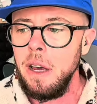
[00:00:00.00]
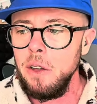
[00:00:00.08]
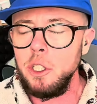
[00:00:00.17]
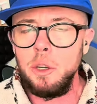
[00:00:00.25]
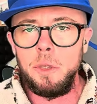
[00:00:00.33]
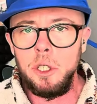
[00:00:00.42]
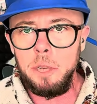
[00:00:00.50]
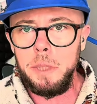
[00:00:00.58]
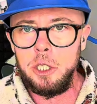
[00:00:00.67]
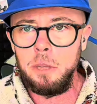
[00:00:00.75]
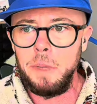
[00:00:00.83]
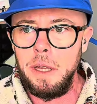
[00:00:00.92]
There's always going to be
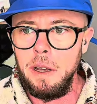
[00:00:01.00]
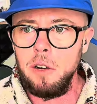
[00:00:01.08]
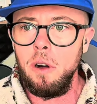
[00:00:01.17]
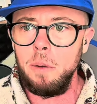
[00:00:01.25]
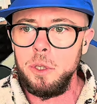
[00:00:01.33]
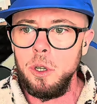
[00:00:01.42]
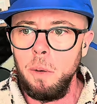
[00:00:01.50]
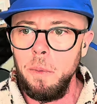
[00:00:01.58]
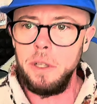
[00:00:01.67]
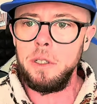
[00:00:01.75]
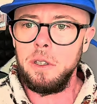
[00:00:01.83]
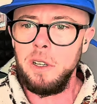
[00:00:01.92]
something that crops up
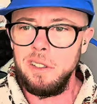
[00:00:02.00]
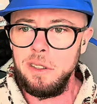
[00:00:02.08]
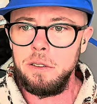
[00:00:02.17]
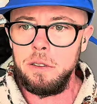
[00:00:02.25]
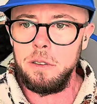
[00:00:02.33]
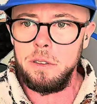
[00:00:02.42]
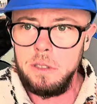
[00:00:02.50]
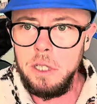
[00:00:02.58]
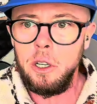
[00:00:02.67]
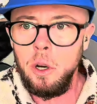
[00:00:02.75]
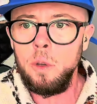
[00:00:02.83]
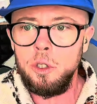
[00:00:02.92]

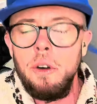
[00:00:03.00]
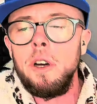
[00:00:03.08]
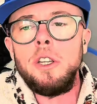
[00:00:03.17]
that goes wrong,